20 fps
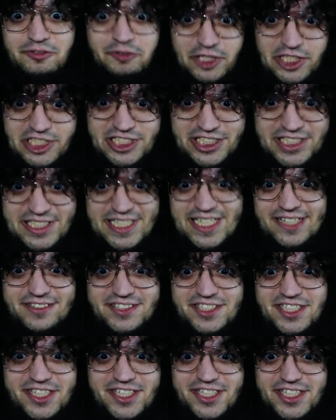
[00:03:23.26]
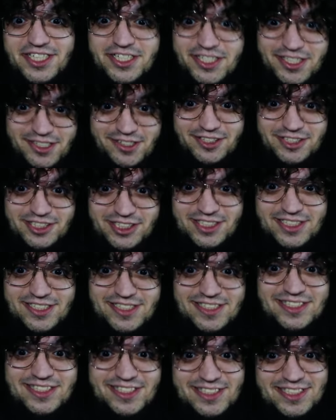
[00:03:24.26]
Which gives her the courage
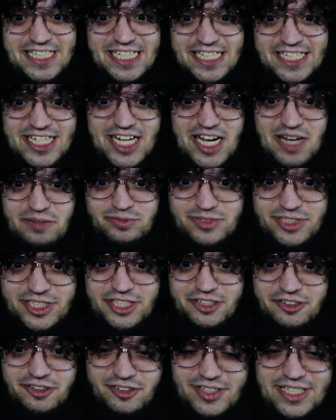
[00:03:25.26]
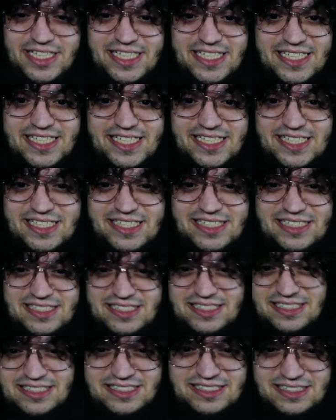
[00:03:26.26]
to stick up to the old
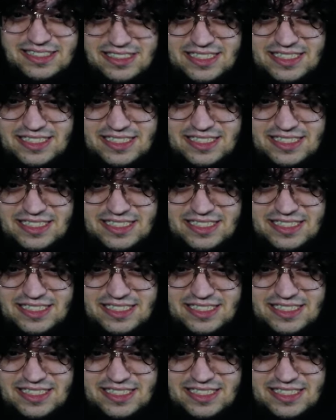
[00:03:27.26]
lady